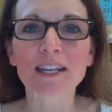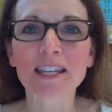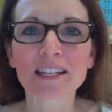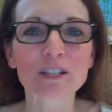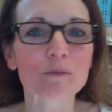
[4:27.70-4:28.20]

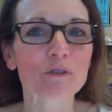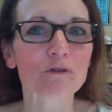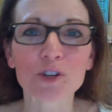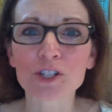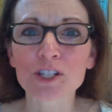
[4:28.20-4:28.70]
kingdom and
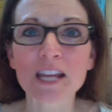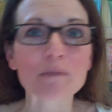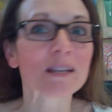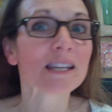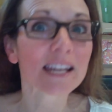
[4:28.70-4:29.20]
first name
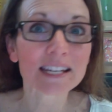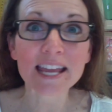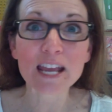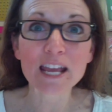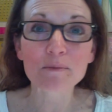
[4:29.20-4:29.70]
and
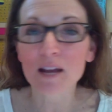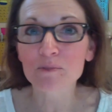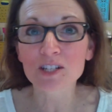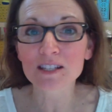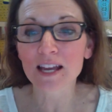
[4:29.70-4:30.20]
nickname, and I'm
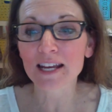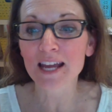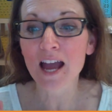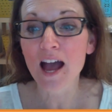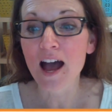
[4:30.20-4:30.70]
just like
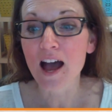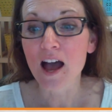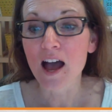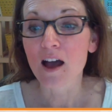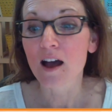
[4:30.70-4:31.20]

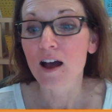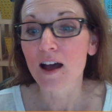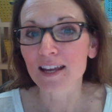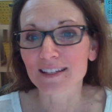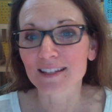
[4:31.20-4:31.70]

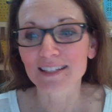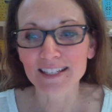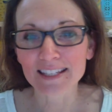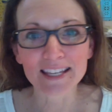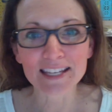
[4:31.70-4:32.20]

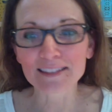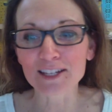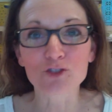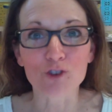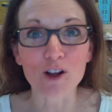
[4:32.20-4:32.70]
he can like
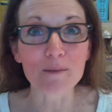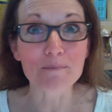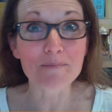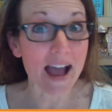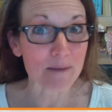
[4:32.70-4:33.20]
draw a
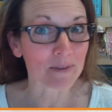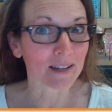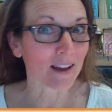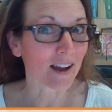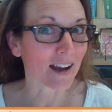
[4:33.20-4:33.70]
map,
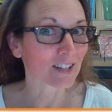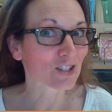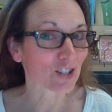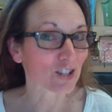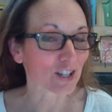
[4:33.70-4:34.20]
and I
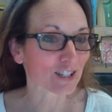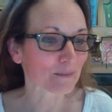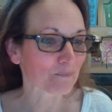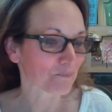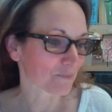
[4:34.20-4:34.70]
just
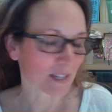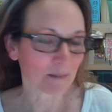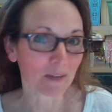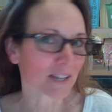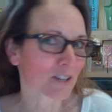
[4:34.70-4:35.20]
am
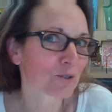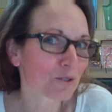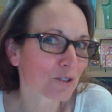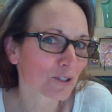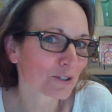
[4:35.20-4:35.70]
like, who's
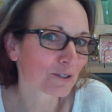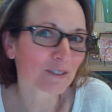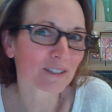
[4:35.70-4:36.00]
who? map